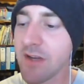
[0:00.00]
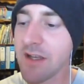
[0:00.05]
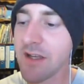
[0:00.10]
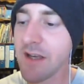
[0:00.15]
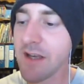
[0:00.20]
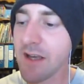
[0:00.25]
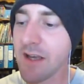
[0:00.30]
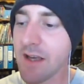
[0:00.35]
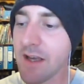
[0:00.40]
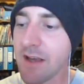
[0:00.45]

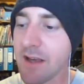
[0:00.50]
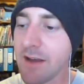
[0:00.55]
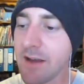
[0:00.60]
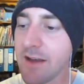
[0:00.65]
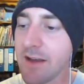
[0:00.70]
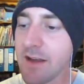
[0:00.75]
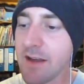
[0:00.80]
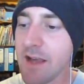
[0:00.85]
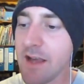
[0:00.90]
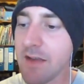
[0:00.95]
Every
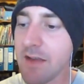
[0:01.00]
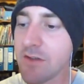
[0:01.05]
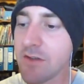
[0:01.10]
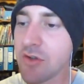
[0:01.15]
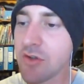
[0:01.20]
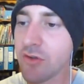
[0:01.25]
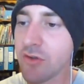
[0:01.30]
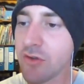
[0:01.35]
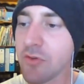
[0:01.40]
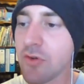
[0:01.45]

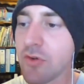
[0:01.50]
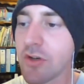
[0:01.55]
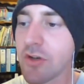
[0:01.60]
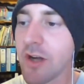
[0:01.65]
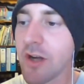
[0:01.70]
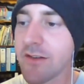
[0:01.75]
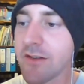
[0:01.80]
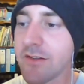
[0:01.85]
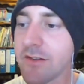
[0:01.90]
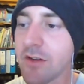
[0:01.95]
tournament
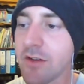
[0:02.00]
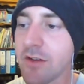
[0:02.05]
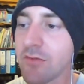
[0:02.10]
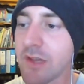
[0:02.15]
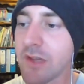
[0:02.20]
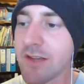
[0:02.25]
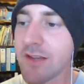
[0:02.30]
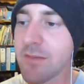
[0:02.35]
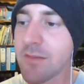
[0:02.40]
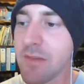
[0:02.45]
organizer is going to
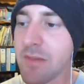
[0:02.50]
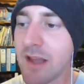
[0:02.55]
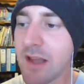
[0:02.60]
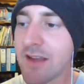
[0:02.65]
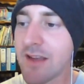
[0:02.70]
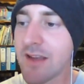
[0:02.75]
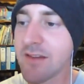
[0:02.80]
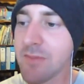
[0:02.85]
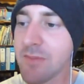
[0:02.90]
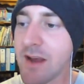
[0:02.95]
release a
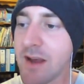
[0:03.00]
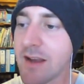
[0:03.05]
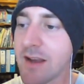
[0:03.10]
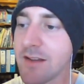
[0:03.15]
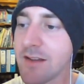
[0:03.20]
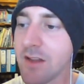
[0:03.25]
players pack.